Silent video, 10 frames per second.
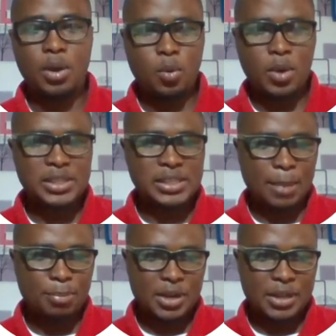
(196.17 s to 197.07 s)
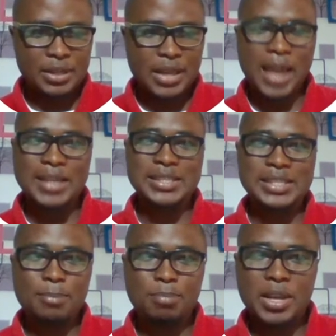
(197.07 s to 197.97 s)
What is happening here is
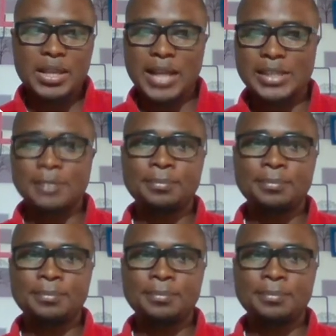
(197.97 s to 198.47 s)
simply that